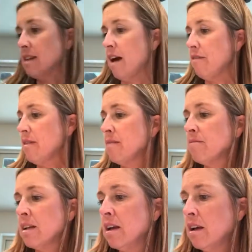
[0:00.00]
to have.
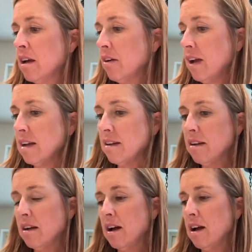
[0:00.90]
Okay,
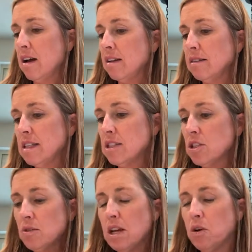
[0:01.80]
let's
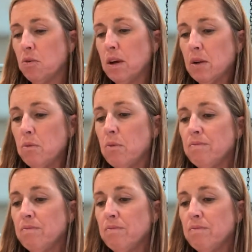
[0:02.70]
do a quick,